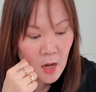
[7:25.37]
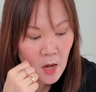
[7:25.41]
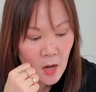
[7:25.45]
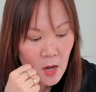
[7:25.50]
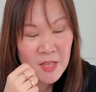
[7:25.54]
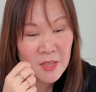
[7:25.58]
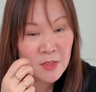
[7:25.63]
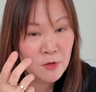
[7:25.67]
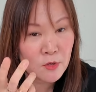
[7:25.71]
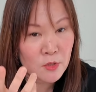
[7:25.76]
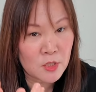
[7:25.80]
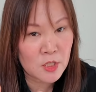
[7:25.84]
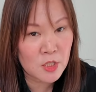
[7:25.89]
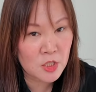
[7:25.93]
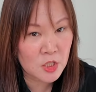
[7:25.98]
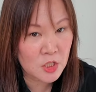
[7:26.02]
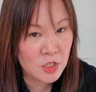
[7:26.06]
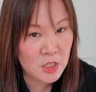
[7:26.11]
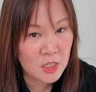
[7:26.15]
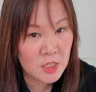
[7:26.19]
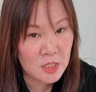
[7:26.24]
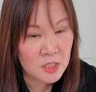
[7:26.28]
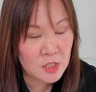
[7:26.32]
and there's a
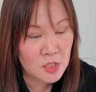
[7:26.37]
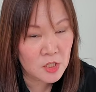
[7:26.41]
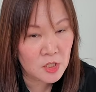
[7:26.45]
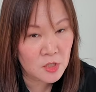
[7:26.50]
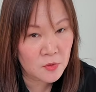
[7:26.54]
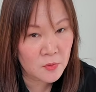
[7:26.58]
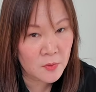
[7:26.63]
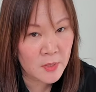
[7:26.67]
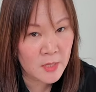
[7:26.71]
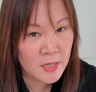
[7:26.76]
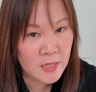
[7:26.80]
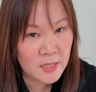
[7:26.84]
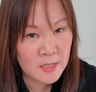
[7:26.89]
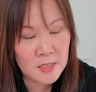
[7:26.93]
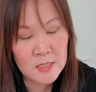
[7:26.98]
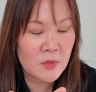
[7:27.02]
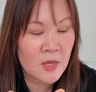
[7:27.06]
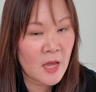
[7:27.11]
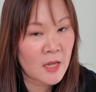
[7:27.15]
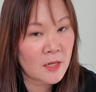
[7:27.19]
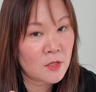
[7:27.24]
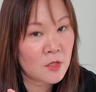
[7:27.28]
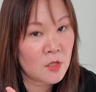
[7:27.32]
sheen to it, that